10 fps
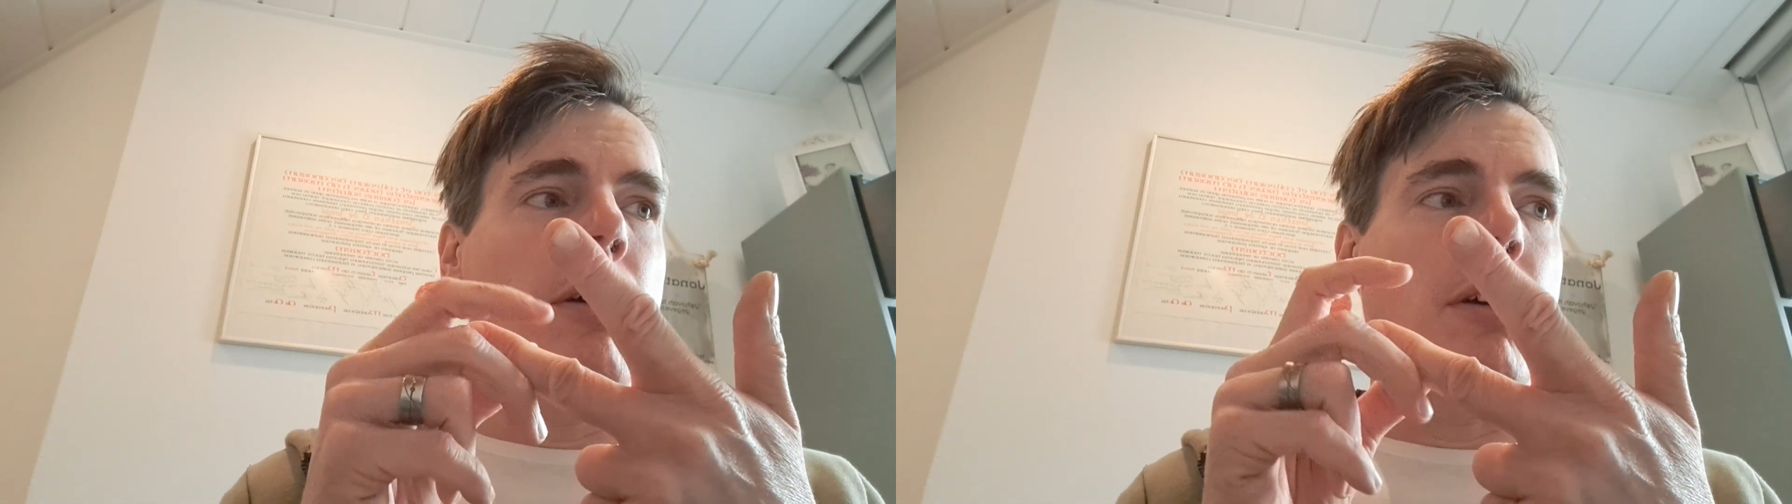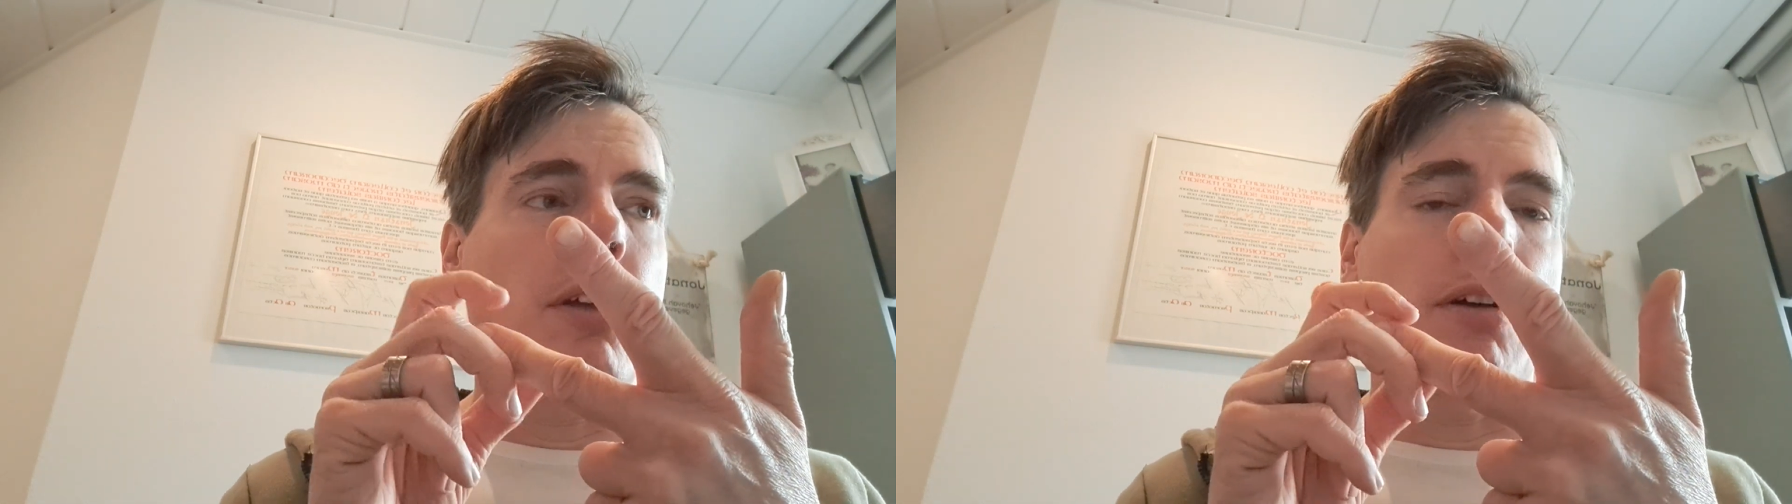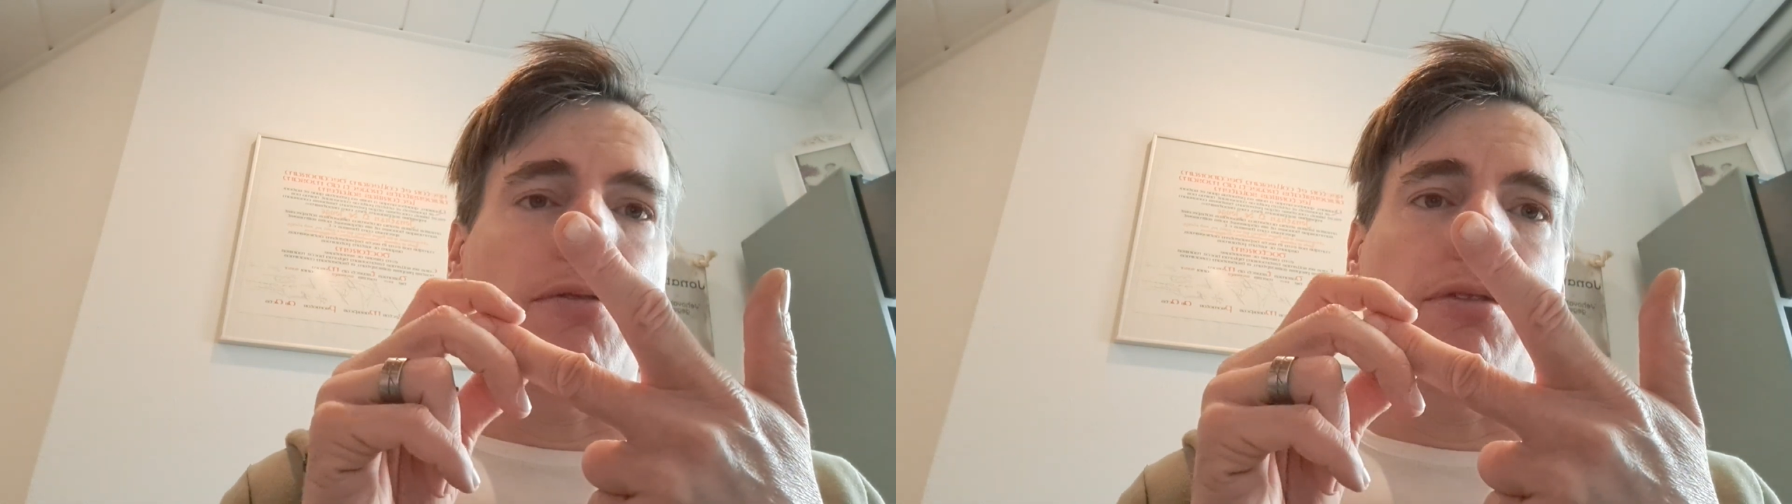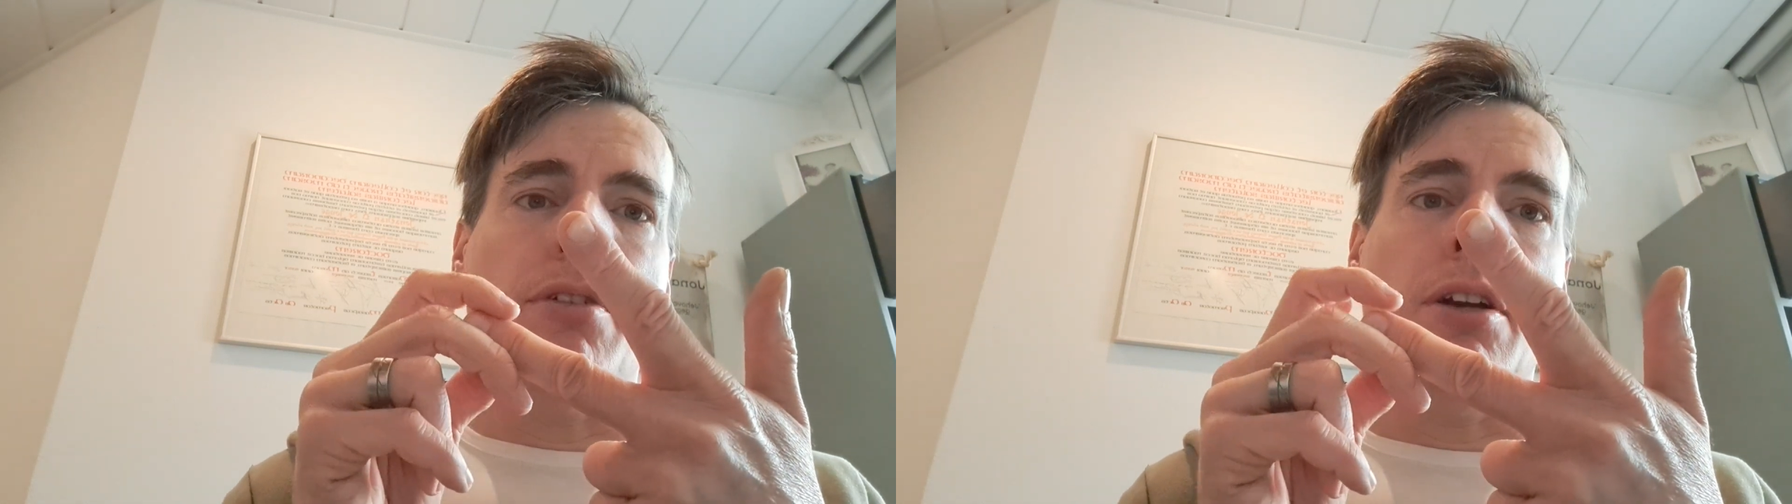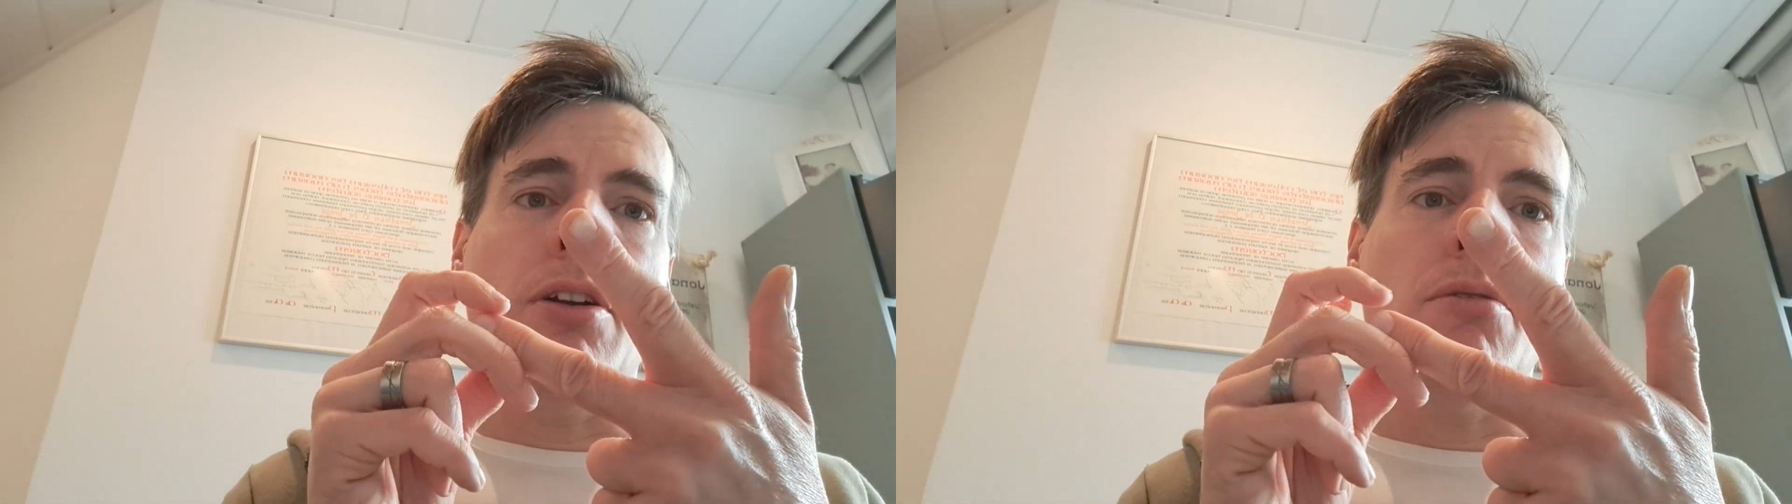You have
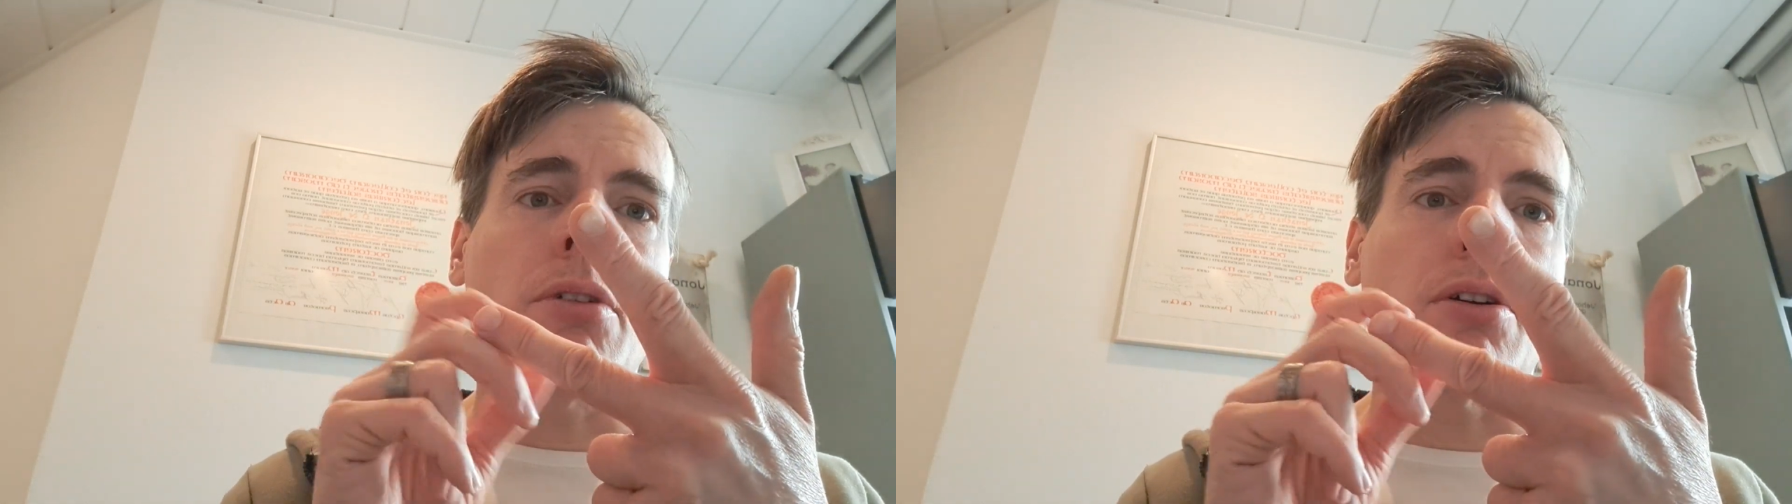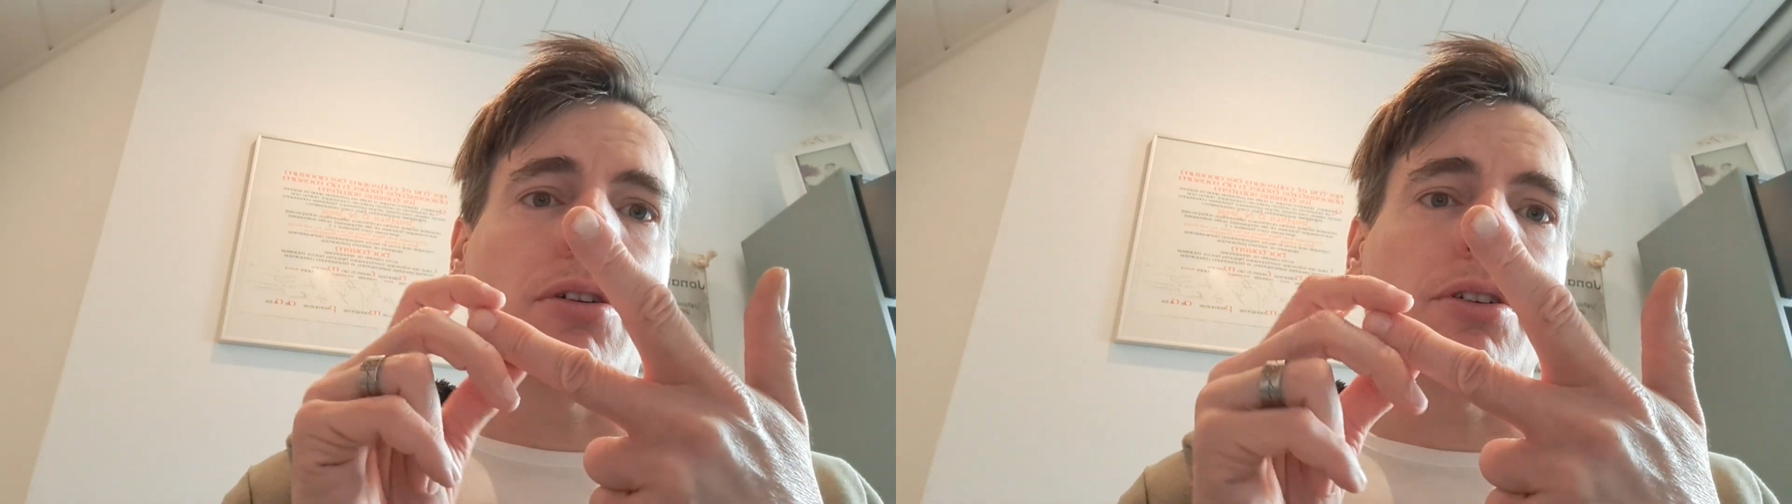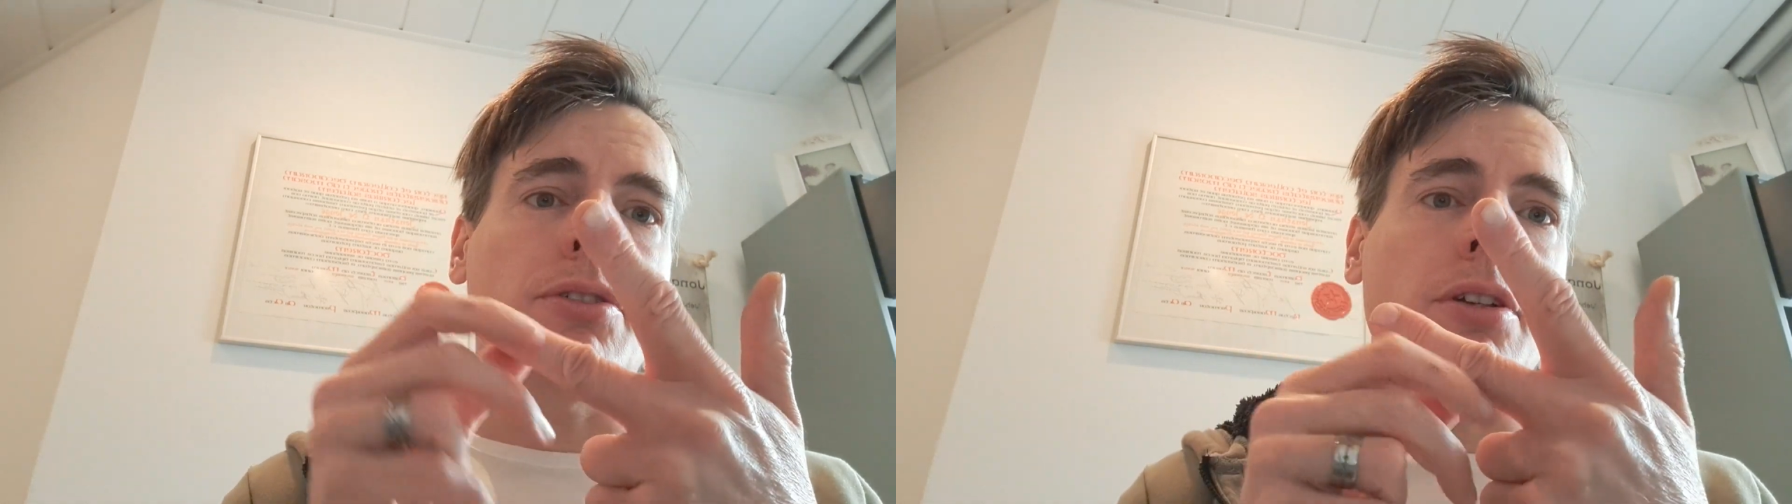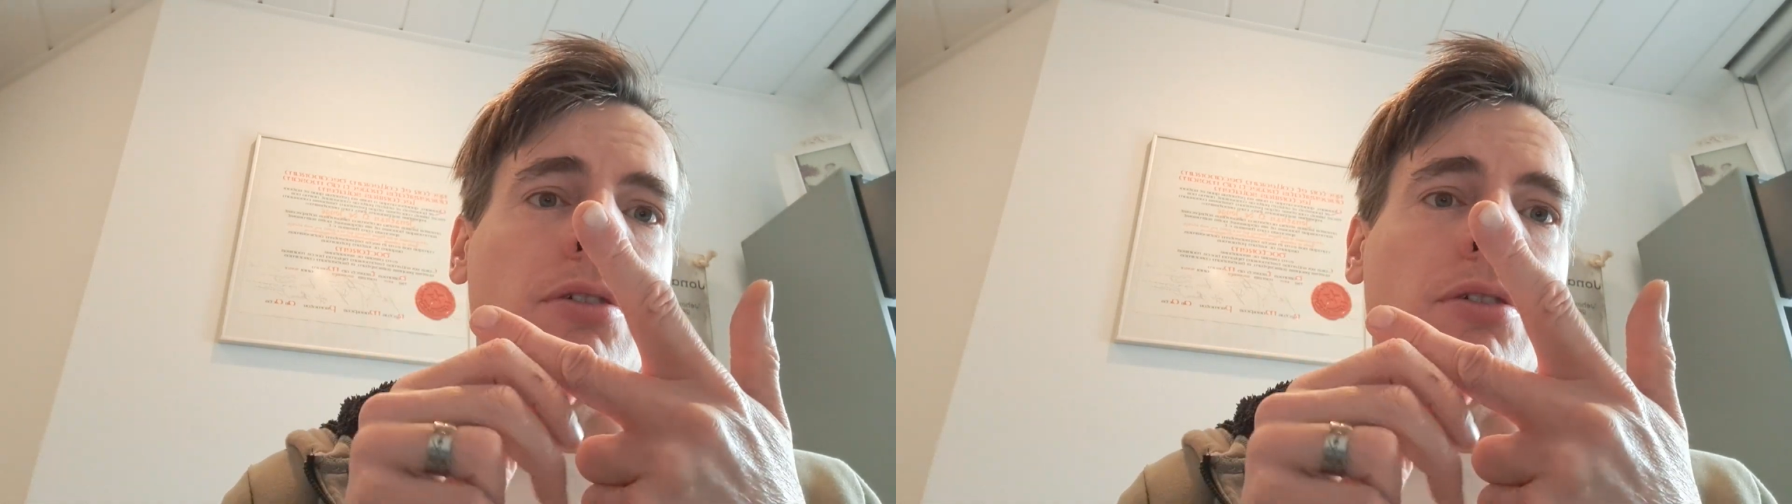lower cost